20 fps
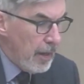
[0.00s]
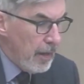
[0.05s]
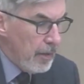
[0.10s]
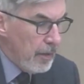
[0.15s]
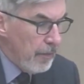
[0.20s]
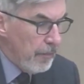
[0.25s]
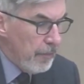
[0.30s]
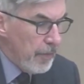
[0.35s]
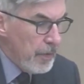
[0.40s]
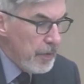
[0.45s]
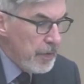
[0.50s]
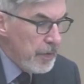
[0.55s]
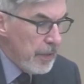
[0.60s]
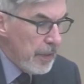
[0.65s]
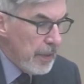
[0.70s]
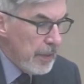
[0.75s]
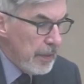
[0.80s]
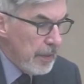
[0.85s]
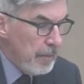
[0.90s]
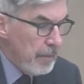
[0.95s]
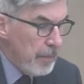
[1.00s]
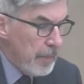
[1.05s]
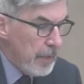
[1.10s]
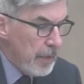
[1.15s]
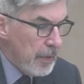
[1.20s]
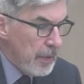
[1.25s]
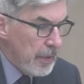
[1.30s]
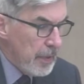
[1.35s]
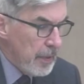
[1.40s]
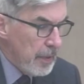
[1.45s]
The first item
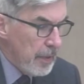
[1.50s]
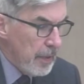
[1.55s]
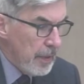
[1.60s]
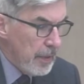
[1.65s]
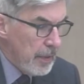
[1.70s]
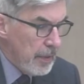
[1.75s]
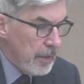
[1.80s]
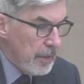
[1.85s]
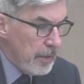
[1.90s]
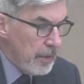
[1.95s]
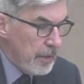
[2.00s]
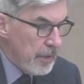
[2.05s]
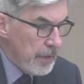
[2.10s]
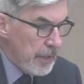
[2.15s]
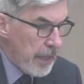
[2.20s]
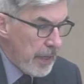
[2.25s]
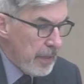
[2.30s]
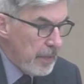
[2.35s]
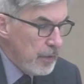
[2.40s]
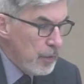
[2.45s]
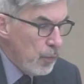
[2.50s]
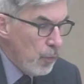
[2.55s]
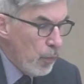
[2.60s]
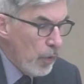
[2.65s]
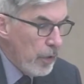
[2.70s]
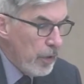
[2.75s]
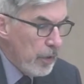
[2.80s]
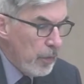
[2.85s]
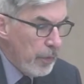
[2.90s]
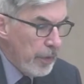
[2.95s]
says,
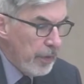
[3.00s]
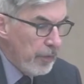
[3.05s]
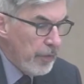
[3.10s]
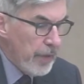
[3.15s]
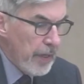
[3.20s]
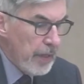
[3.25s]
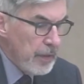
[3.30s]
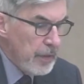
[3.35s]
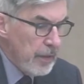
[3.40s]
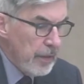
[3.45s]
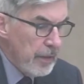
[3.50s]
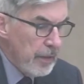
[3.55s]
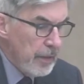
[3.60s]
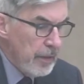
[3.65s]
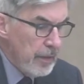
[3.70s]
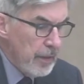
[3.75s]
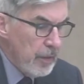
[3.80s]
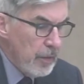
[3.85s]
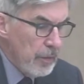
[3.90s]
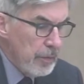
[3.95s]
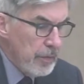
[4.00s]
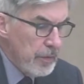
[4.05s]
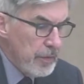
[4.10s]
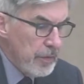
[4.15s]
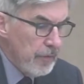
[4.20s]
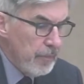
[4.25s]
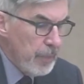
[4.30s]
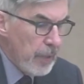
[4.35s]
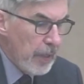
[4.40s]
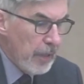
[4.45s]
work with TransLink and the owners
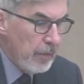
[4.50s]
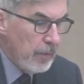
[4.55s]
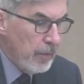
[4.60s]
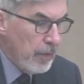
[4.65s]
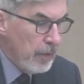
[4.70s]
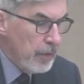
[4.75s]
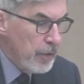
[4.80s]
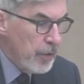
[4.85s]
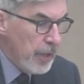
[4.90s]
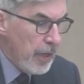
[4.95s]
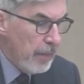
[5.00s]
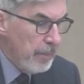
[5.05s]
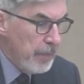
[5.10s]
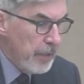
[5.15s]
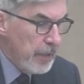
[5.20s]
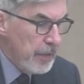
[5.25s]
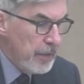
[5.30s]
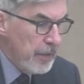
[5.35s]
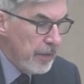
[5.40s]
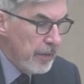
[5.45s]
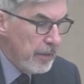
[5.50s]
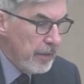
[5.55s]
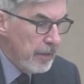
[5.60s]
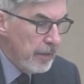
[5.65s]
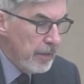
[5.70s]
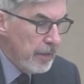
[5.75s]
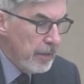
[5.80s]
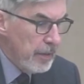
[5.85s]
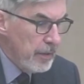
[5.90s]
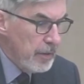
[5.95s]
of Park Royal Shopping
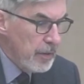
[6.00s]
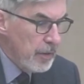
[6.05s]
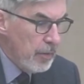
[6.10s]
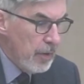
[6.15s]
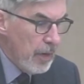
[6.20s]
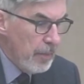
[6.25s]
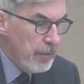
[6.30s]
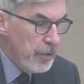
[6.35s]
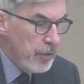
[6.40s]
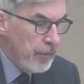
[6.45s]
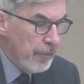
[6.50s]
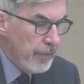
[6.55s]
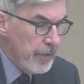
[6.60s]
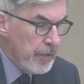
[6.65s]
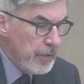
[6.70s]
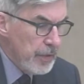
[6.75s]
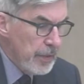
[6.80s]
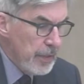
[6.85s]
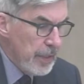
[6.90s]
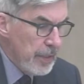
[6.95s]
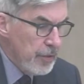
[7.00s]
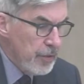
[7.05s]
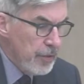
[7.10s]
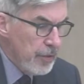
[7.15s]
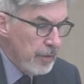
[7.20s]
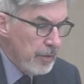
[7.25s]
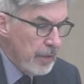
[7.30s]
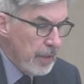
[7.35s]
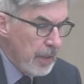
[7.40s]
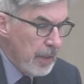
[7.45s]
Centre and the Squamish First
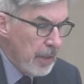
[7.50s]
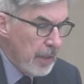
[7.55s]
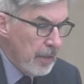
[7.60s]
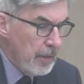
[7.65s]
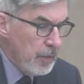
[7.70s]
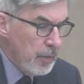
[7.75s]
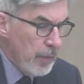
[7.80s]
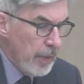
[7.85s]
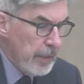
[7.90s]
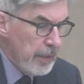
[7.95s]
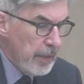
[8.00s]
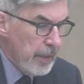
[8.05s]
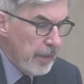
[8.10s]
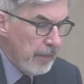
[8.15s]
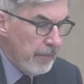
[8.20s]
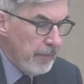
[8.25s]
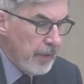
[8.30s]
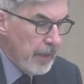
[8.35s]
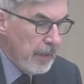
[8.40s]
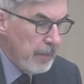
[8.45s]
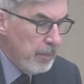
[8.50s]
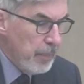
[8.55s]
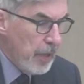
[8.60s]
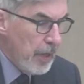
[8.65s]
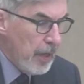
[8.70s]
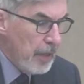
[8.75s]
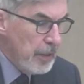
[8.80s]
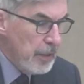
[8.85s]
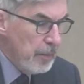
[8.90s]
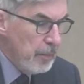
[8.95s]
Nation to identify
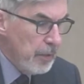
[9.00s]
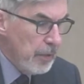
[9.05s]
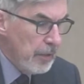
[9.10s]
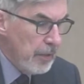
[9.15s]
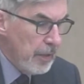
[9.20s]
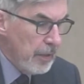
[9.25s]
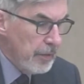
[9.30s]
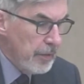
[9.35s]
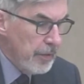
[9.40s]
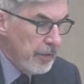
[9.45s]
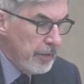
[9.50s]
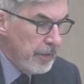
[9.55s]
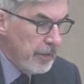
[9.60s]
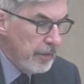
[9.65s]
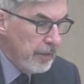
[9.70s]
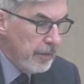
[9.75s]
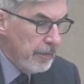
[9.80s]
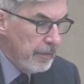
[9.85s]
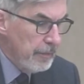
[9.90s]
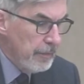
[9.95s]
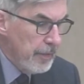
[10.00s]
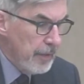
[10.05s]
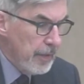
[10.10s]
possible alternative